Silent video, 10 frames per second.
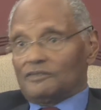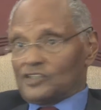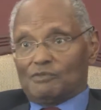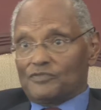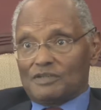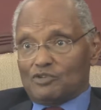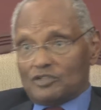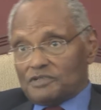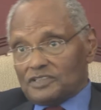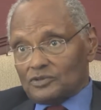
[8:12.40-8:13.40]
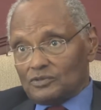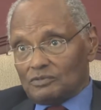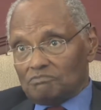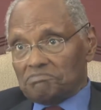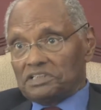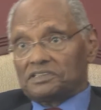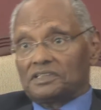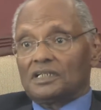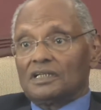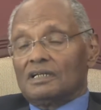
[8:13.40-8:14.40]
Some of them could be true, but
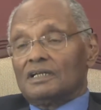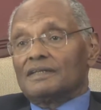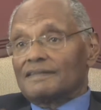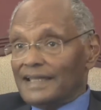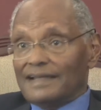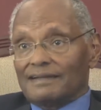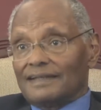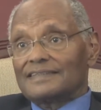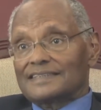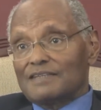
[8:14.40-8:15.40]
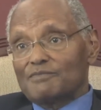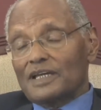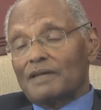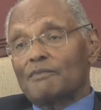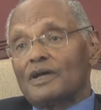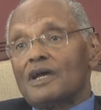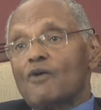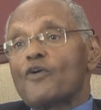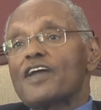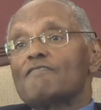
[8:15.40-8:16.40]
then at the same time,
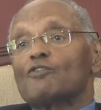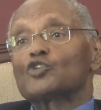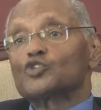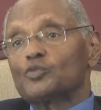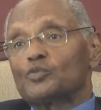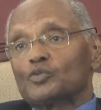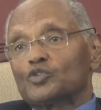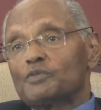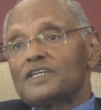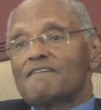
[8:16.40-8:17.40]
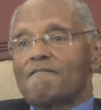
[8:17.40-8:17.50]
we have also to be